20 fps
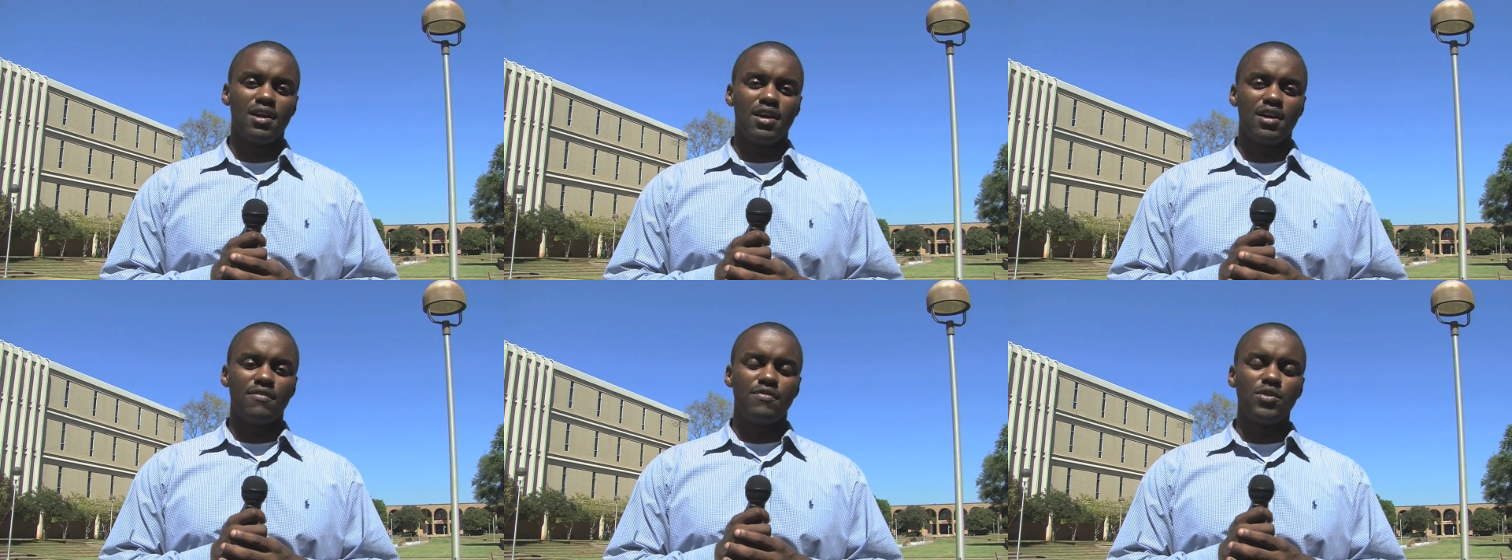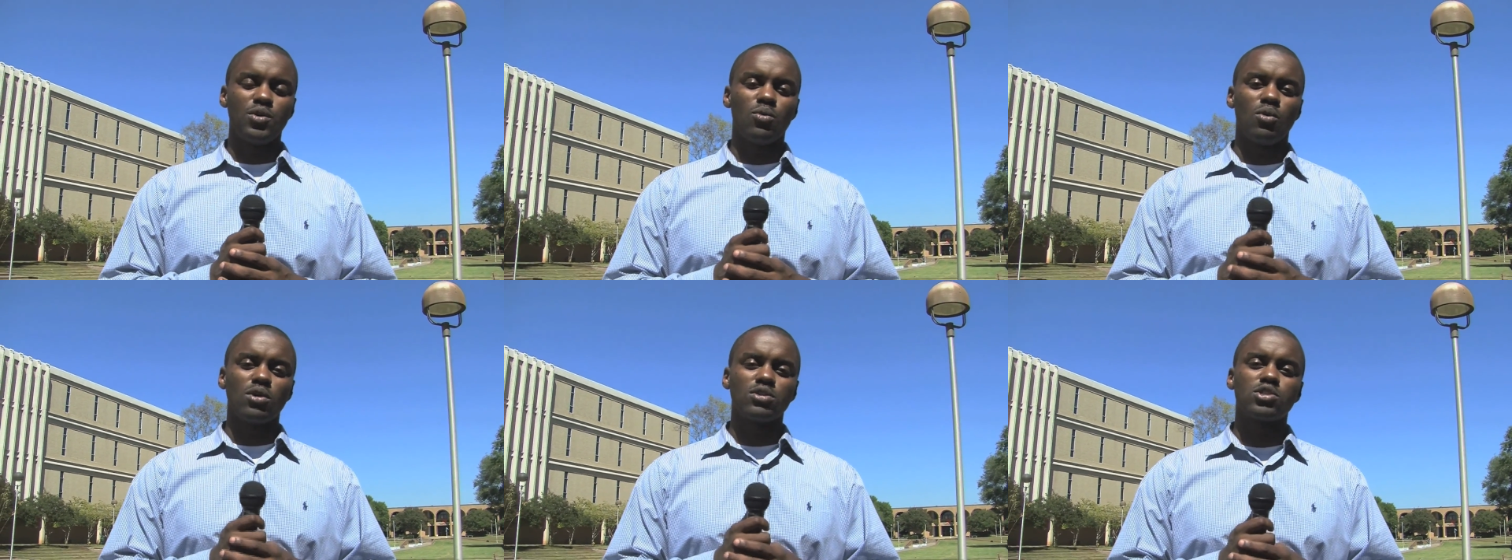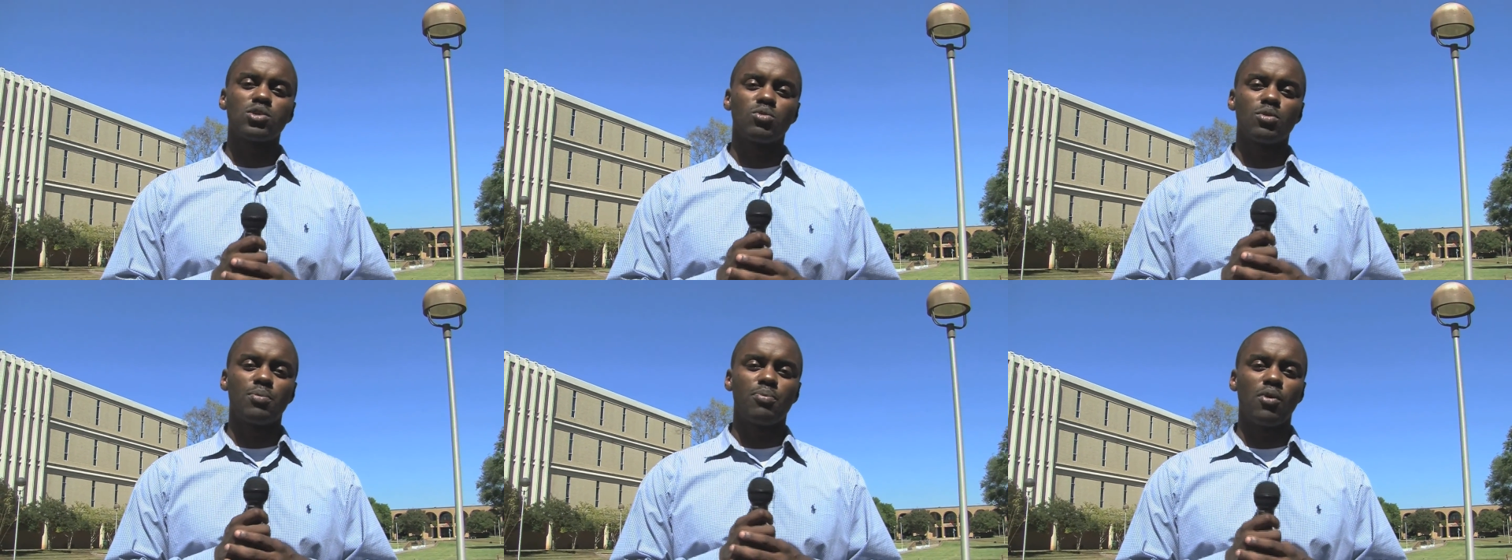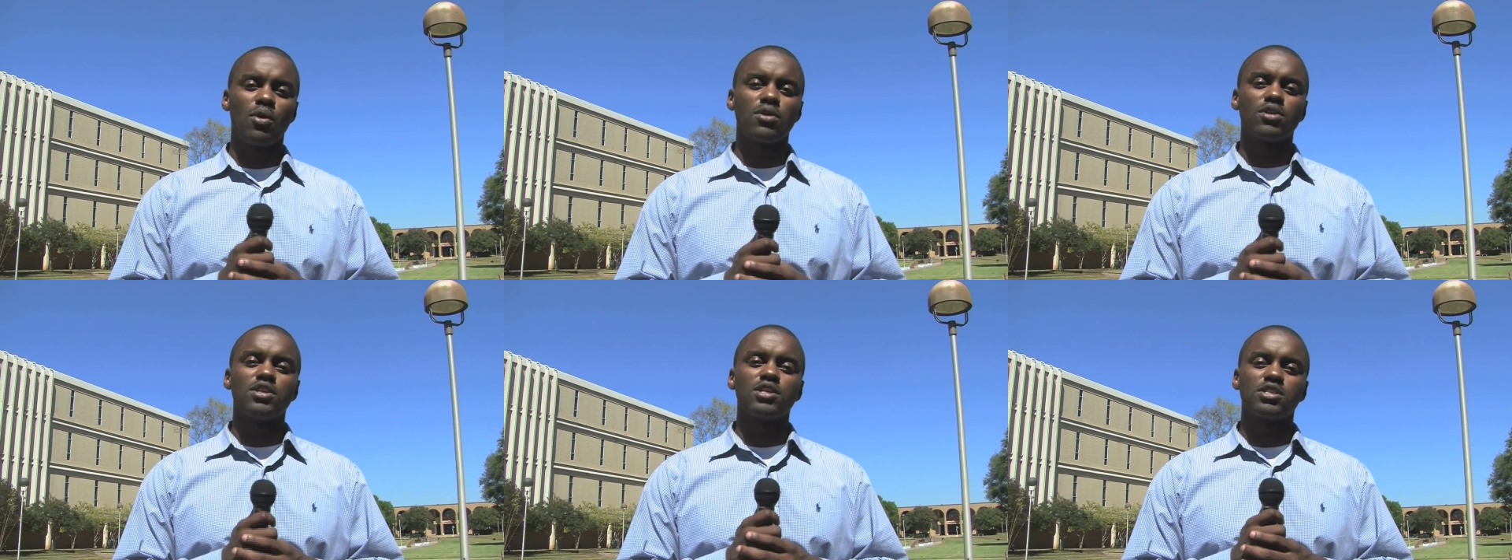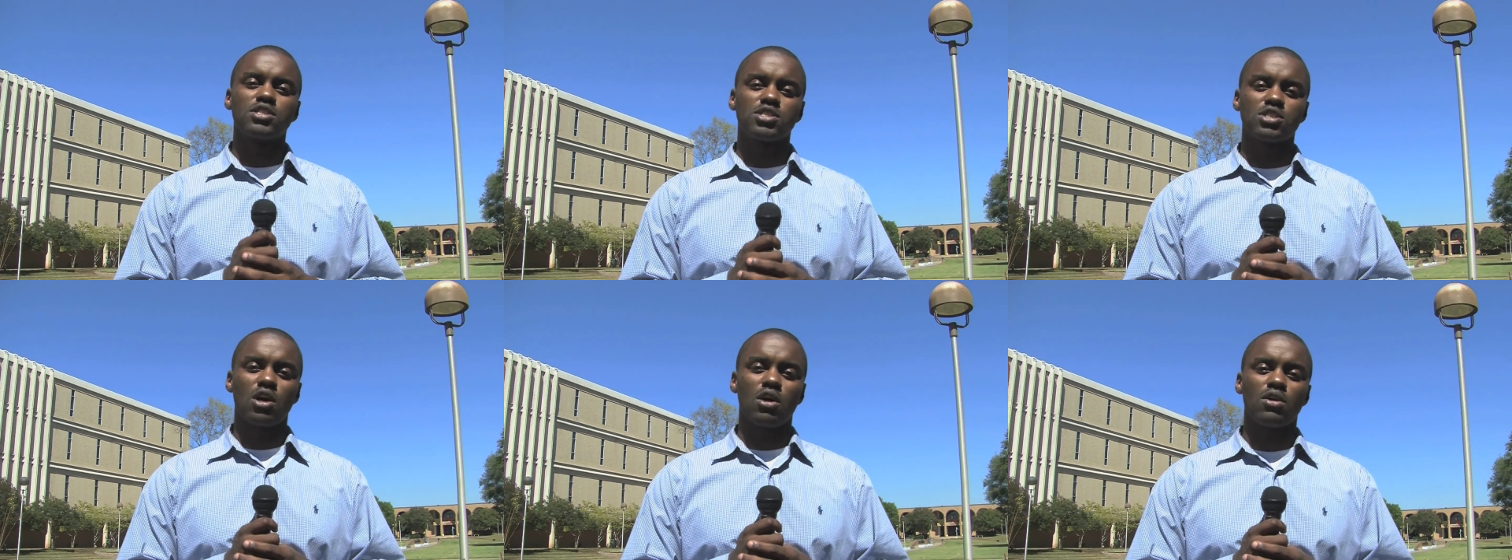If you want to report an
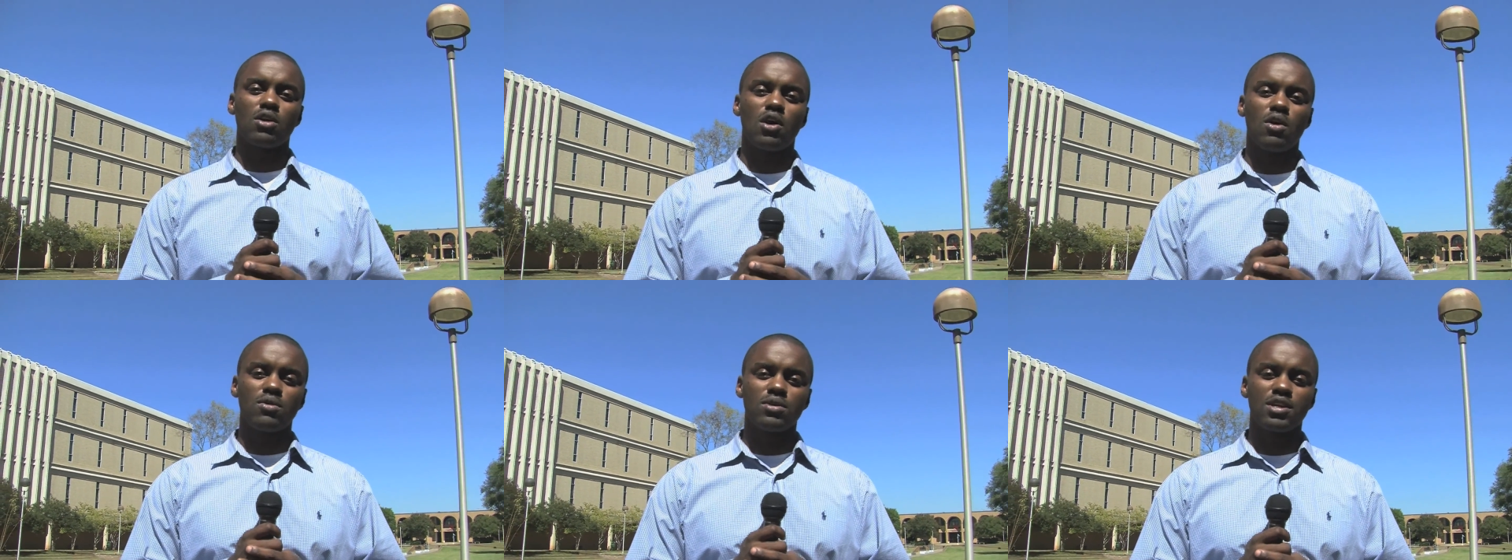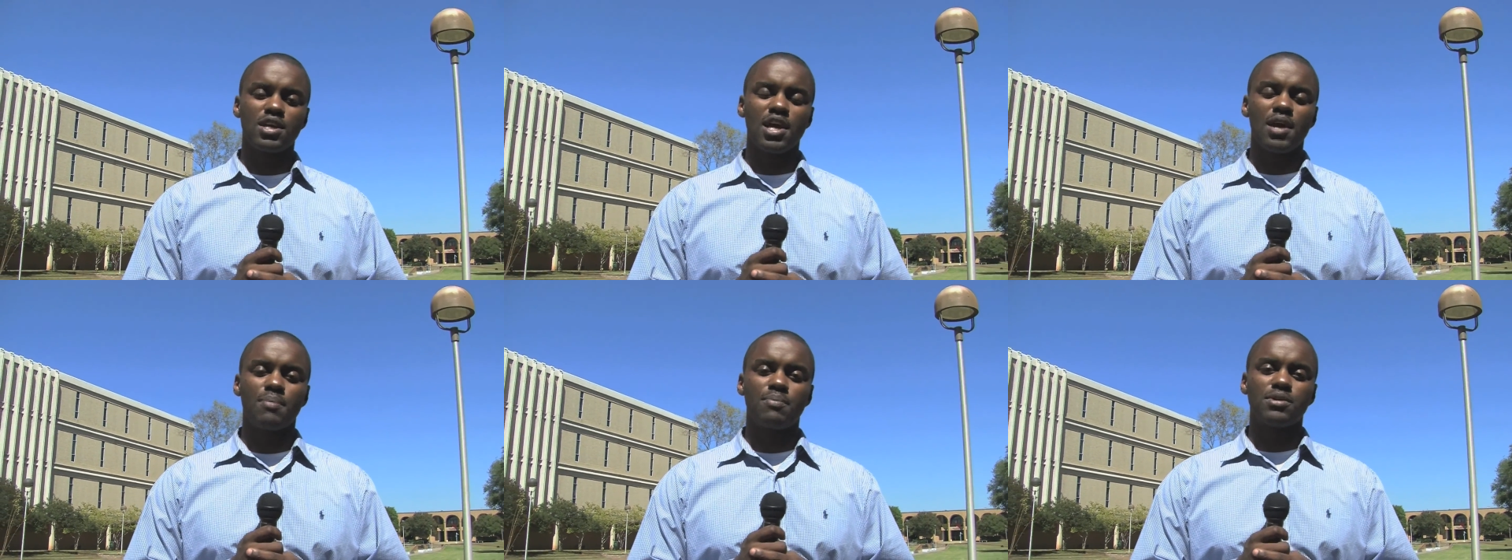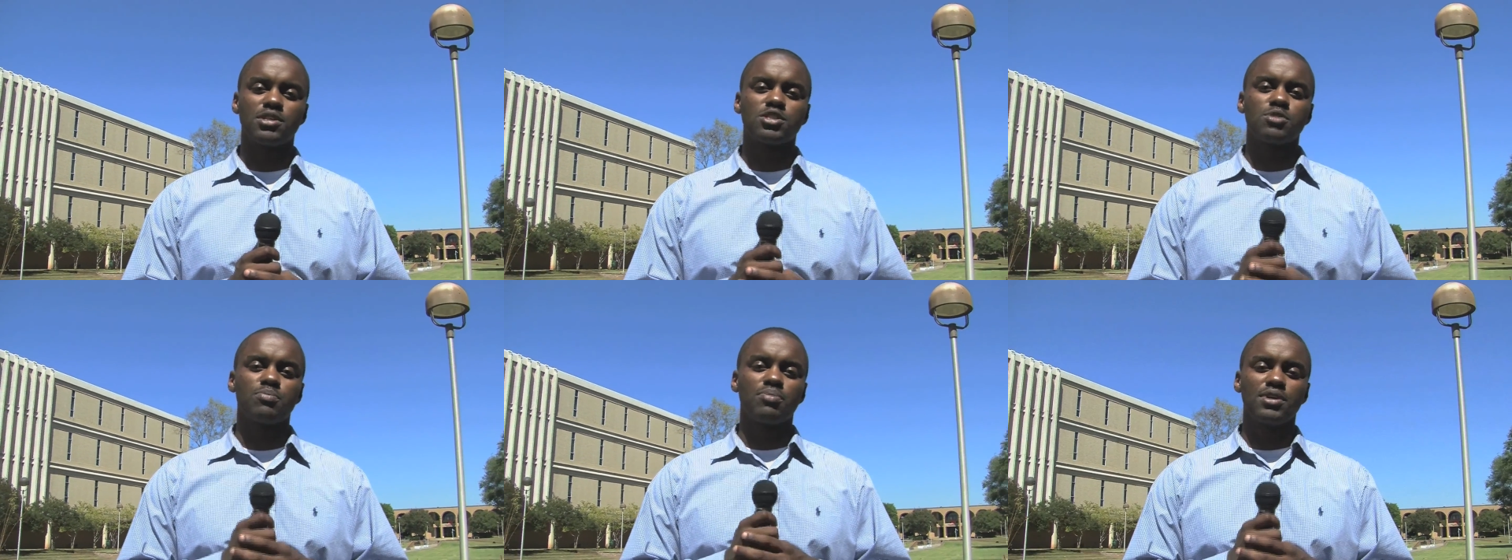assault on campus,